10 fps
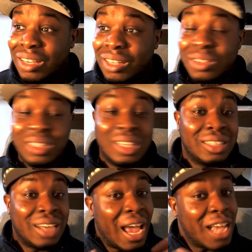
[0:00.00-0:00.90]
Look, there's
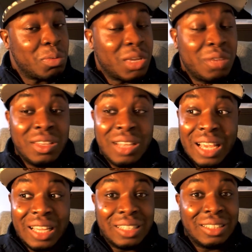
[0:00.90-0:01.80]
an aspect of it like
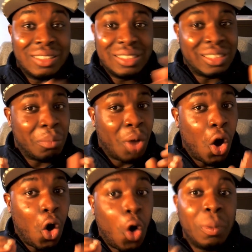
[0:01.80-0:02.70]
some
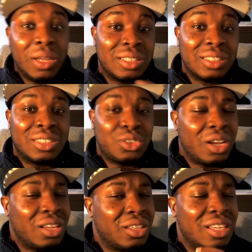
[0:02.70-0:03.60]
hopelessness is
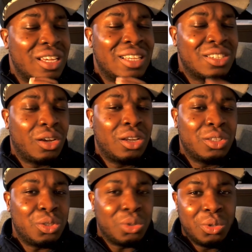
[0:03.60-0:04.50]
starting
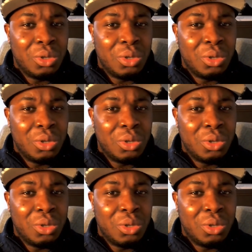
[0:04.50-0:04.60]
to